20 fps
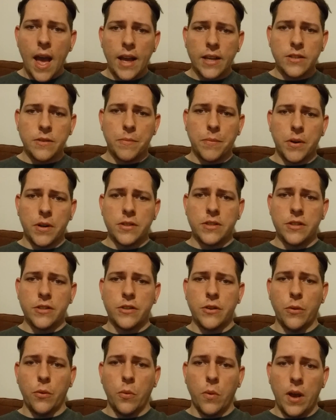as a
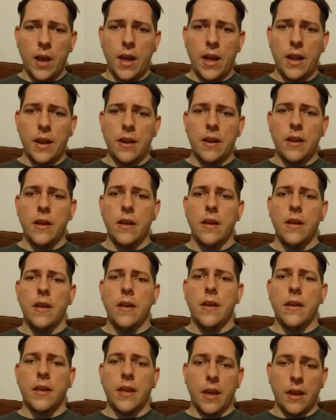person to win
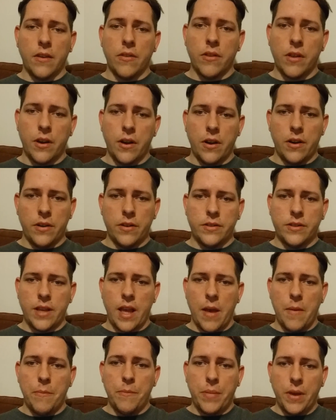King of the Nerds
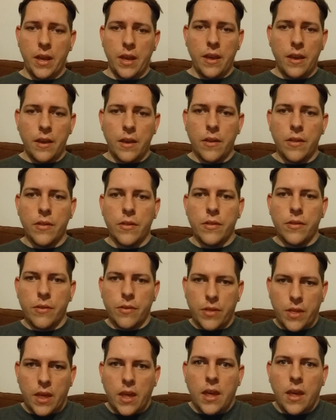and be
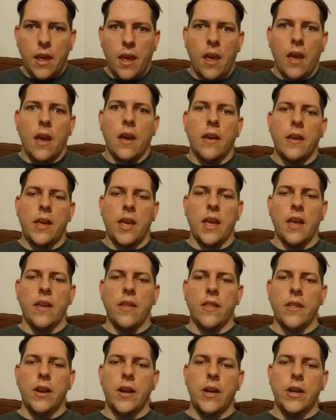the King
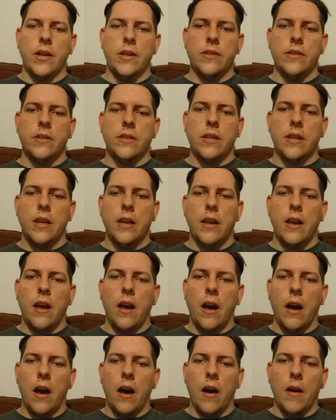of the Nerds.
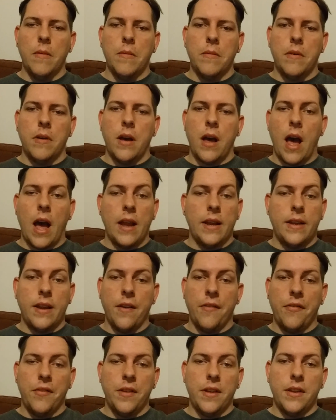I
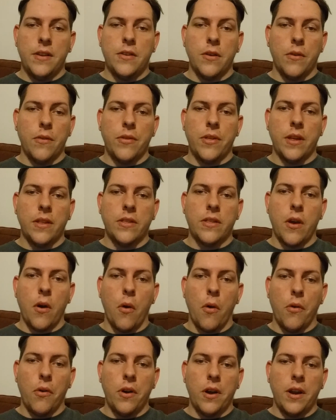definitely don't think that
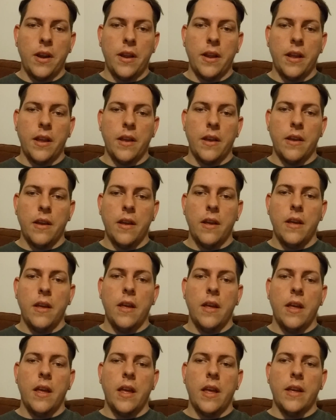Ori
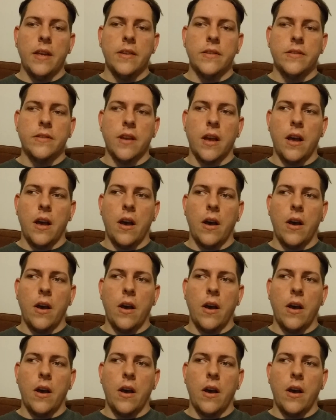is